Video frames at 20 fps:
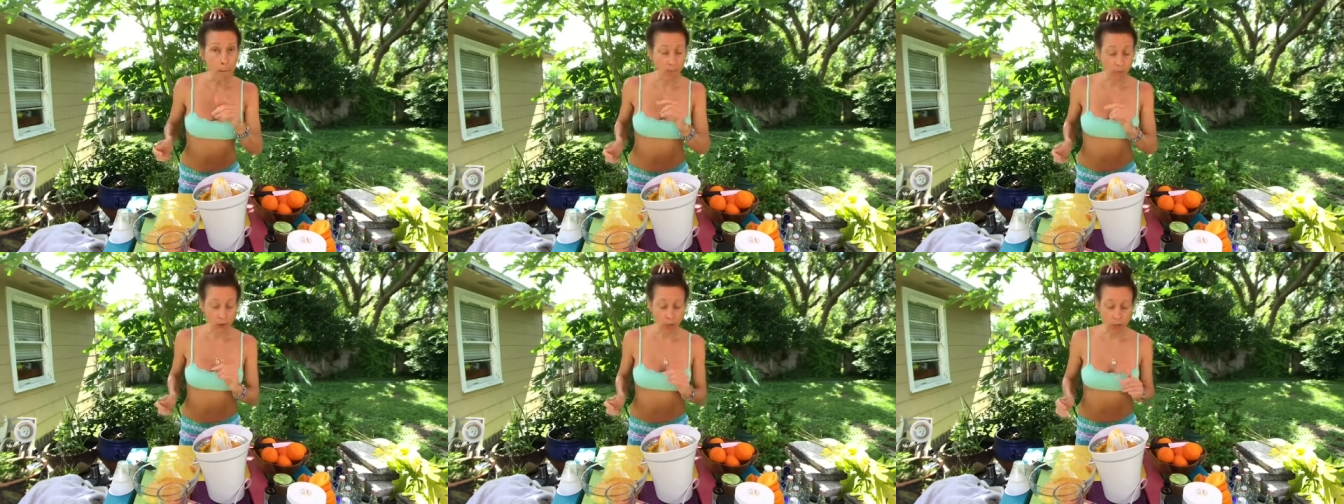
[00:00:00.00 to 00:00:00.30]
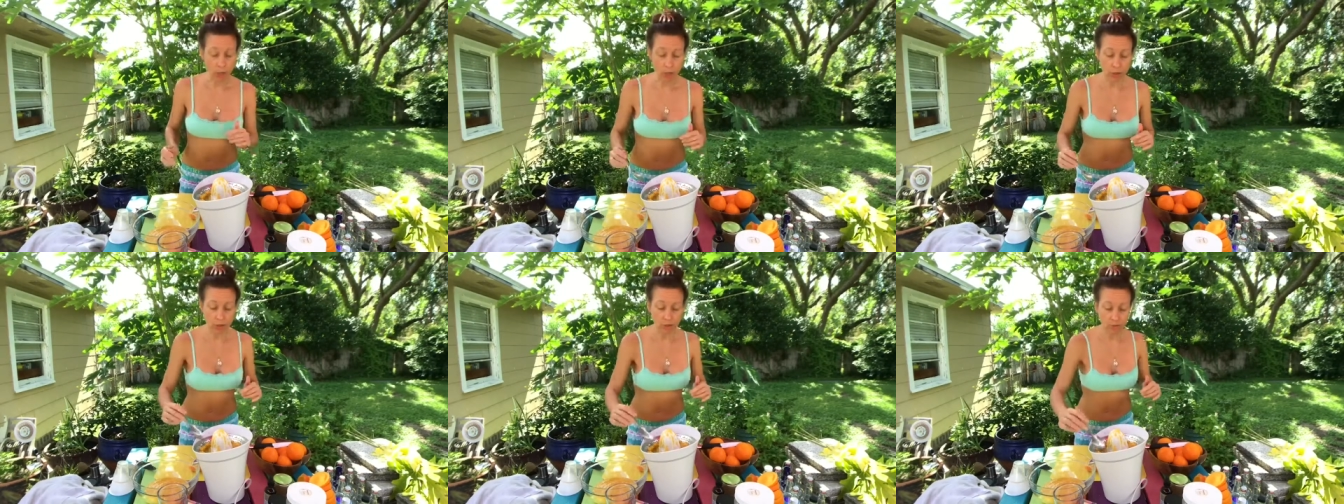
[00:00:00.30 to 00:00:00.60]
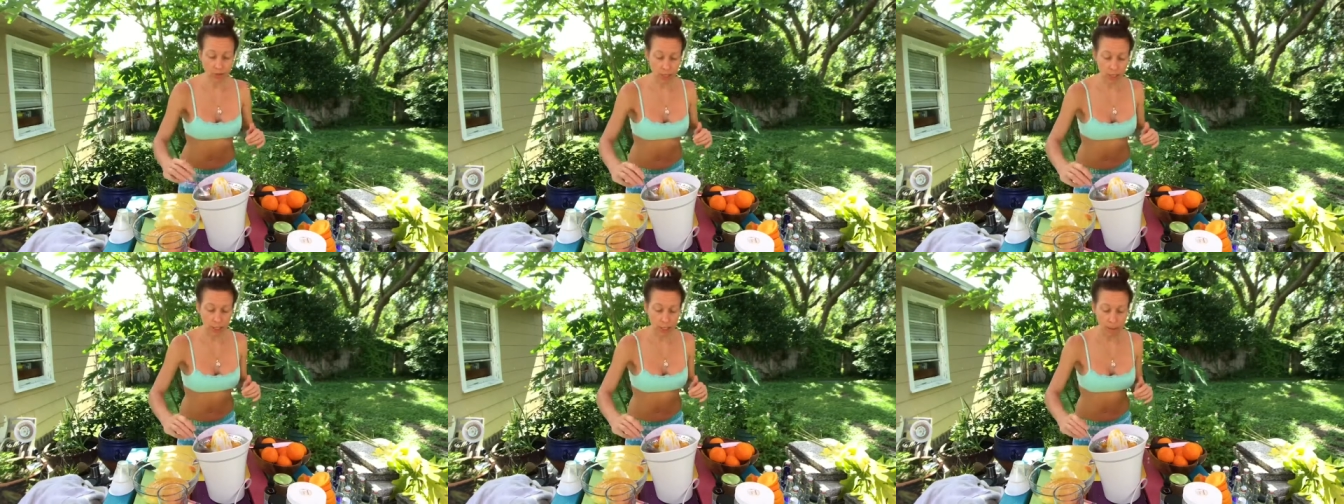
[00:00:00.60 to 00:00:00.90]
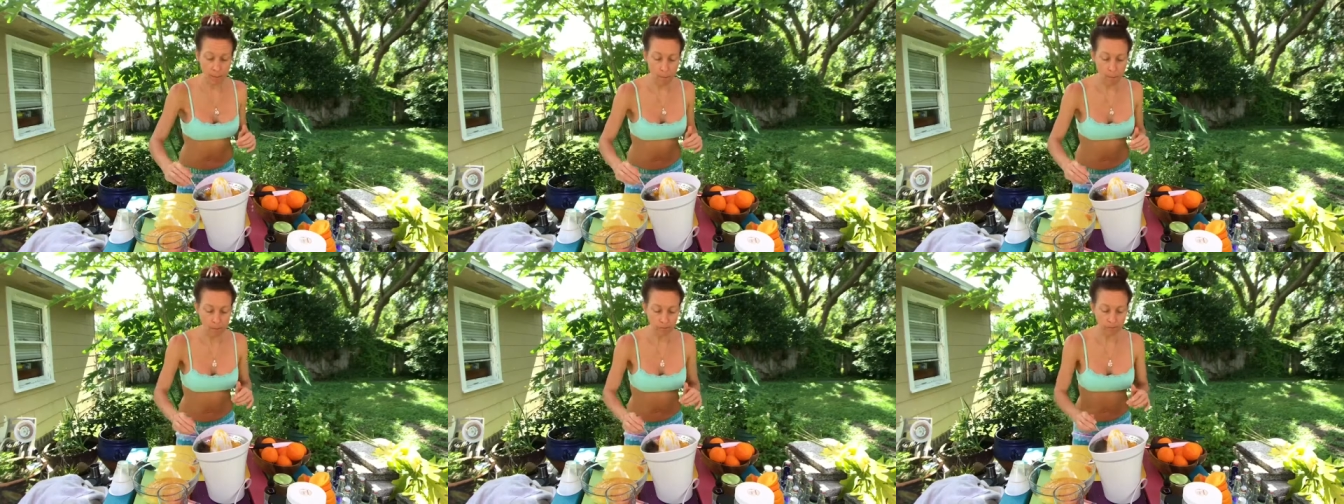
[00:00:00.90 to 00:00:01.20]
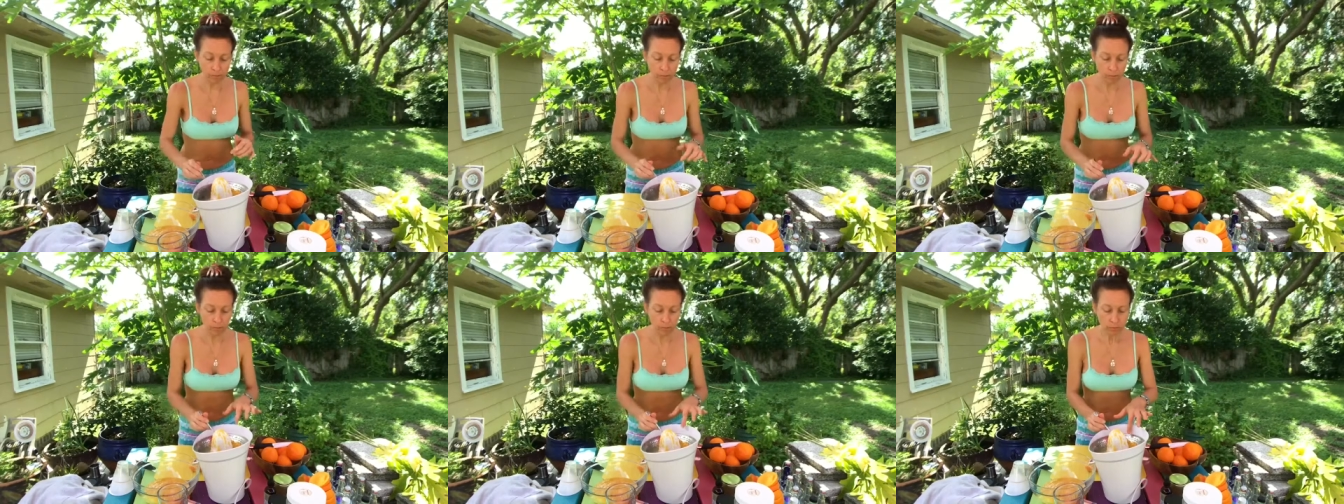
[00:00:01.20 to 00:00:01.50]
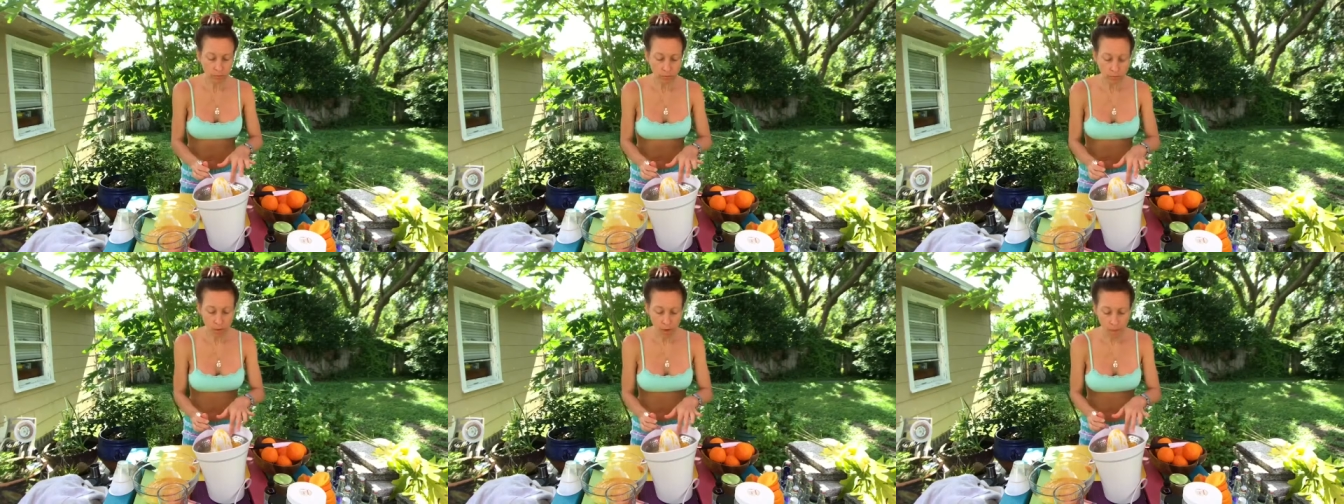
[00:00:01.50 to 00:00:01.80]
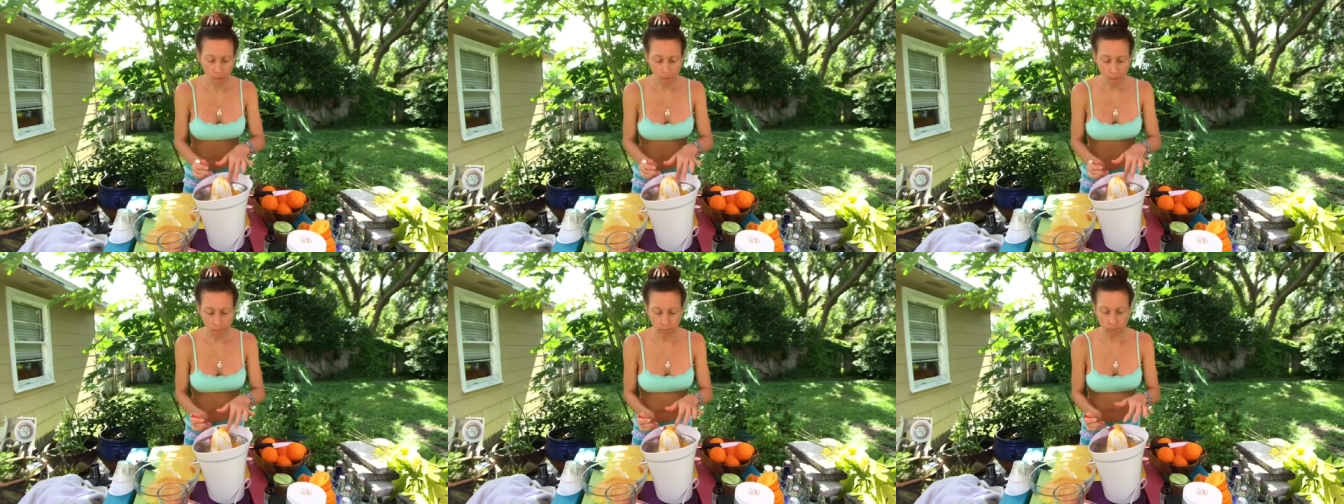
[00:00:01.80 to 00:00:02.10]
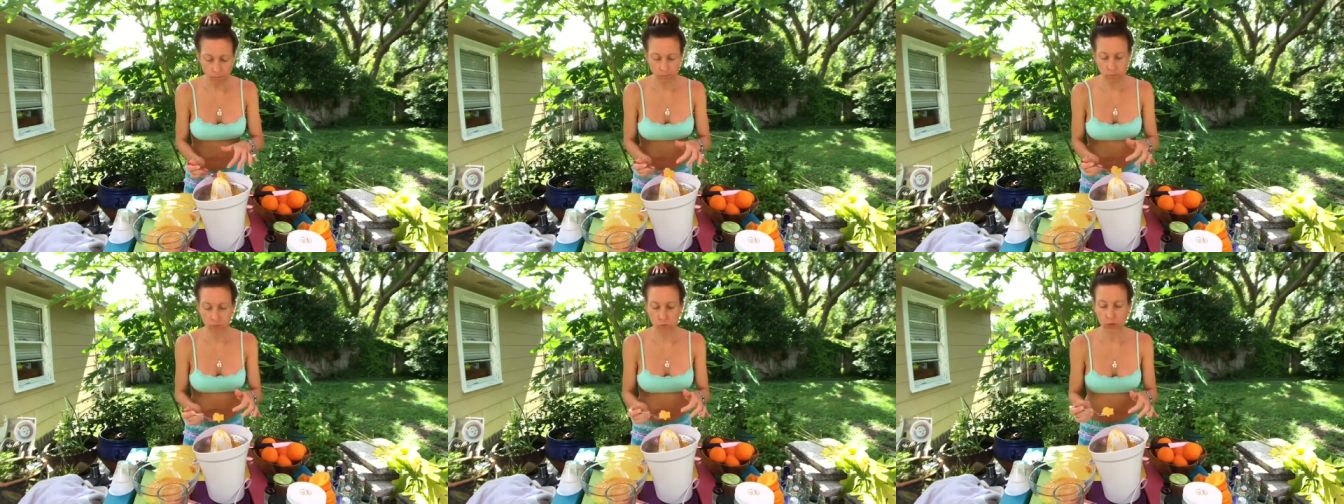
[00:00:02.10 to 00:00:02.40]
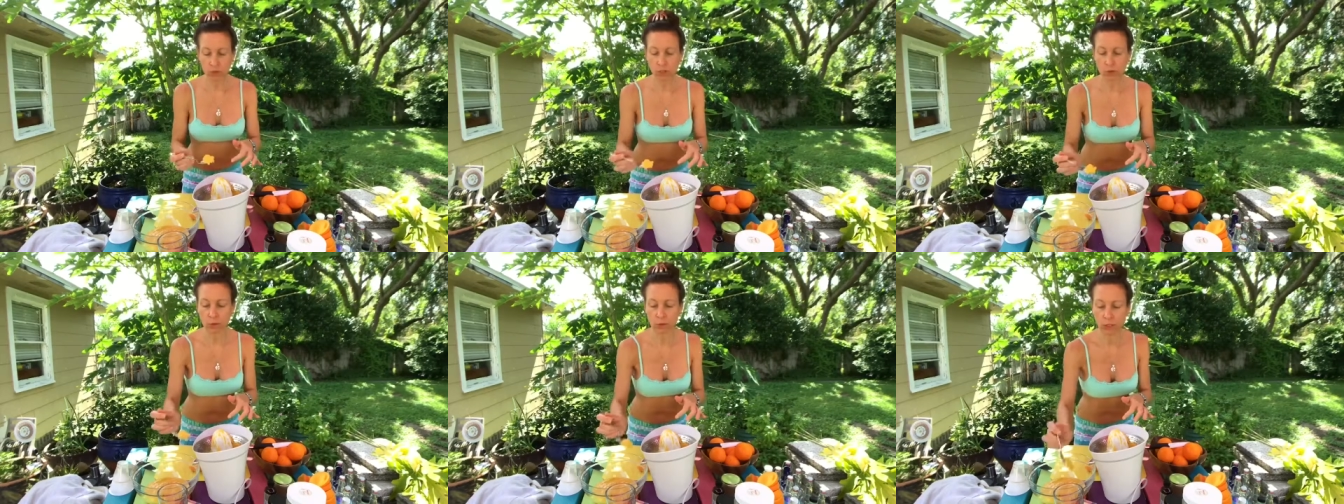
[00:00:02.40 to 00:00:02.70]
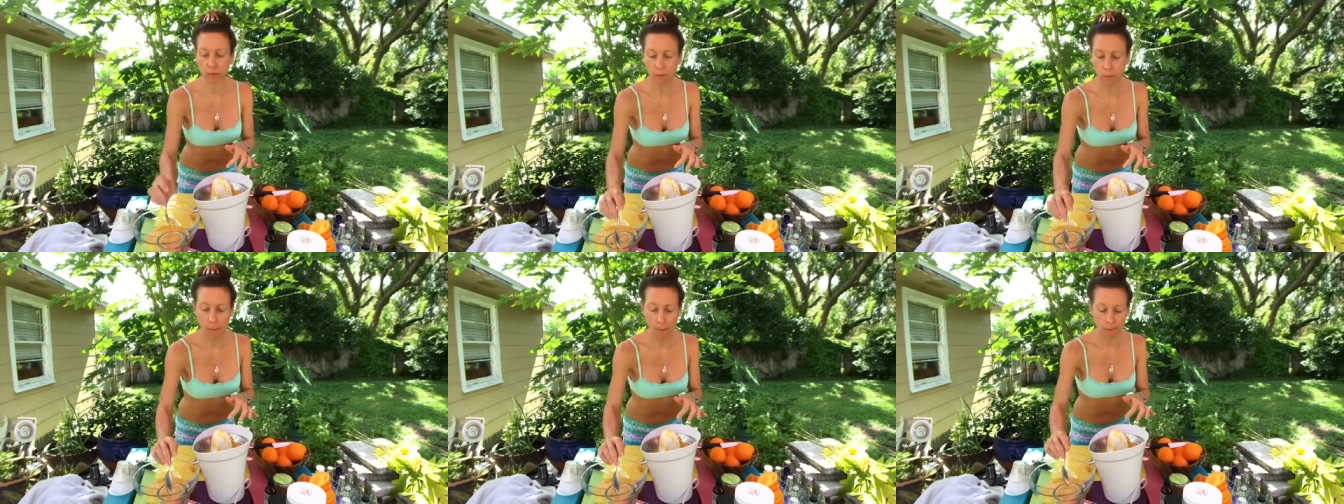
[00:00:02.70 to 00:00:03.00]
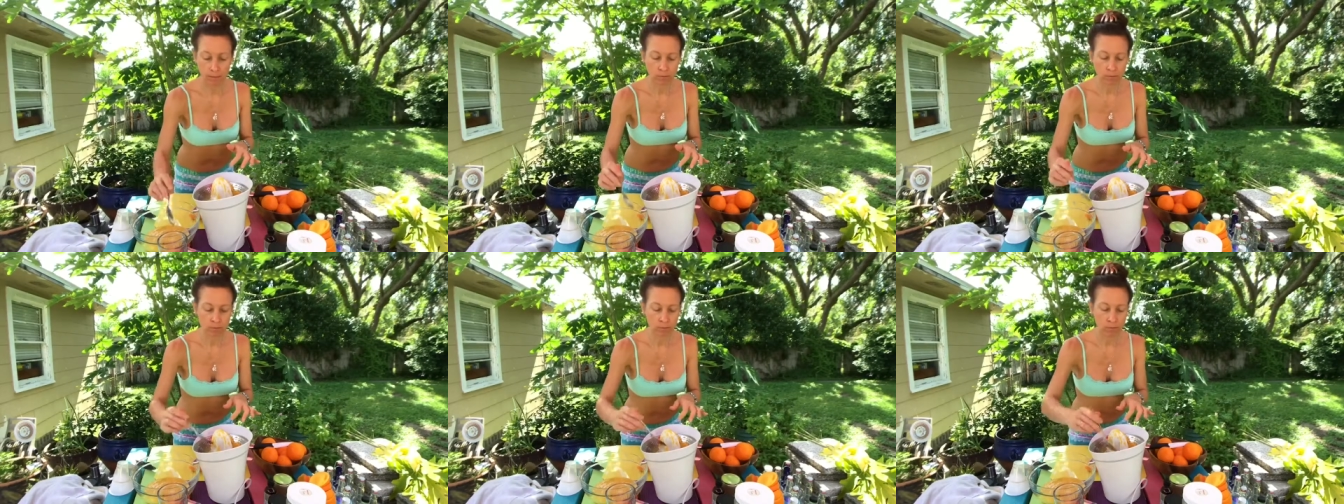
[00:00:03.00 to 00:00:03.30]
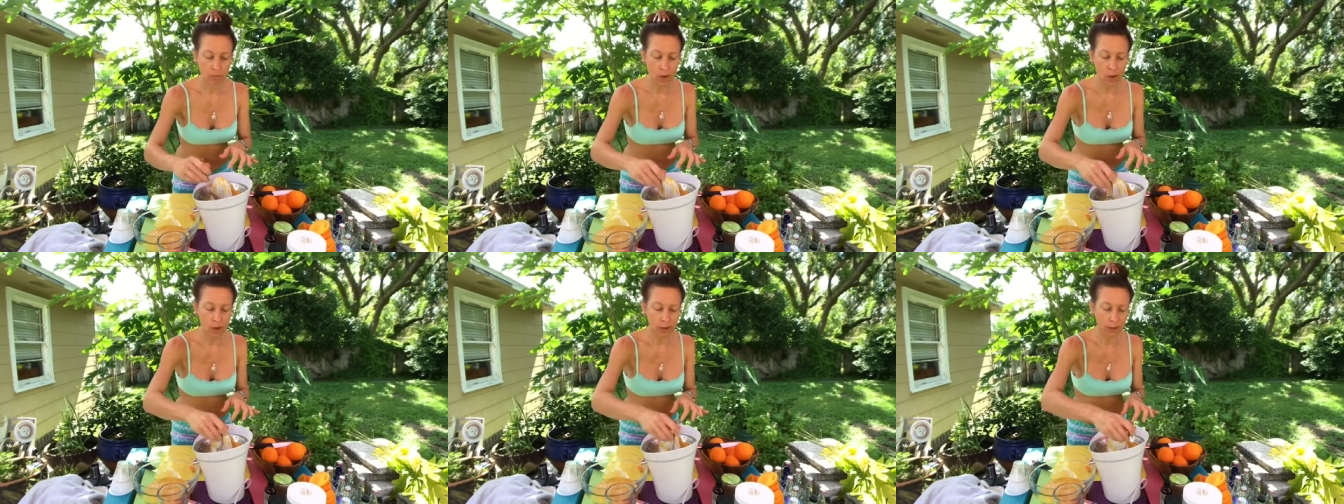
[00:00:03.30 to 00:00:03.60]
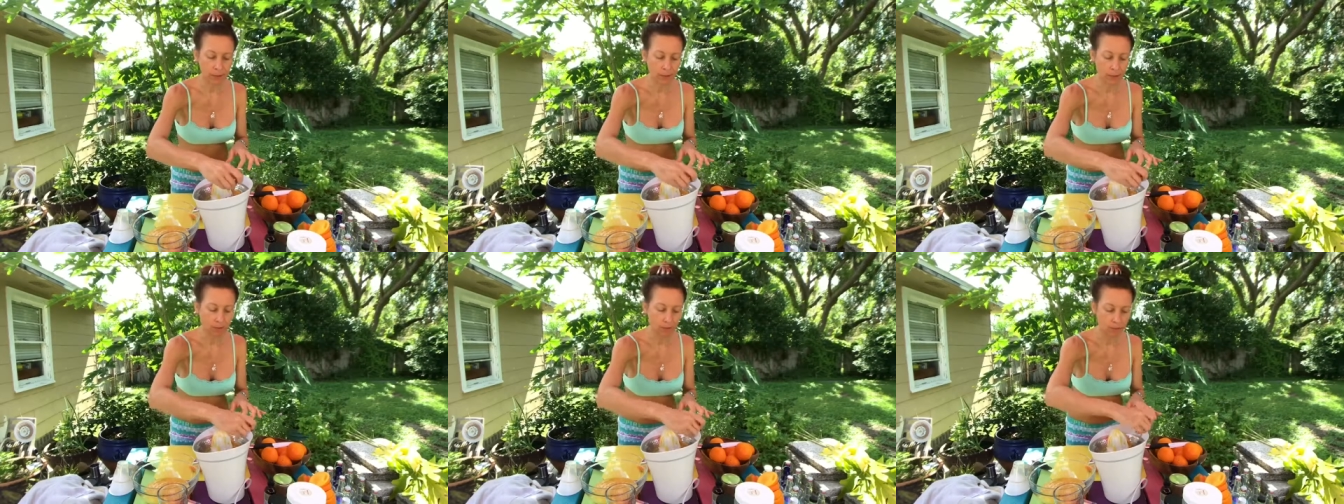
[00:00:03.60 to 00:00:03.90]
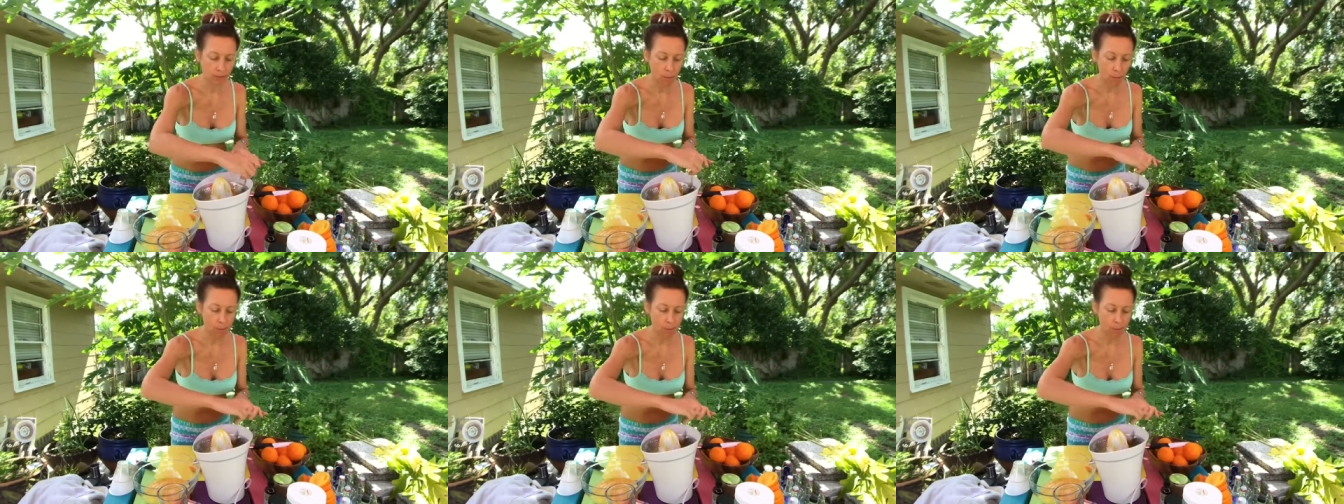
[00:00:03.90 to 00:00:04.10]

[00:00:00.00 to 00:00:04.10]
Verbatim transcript: They're also very, what's the word? Um,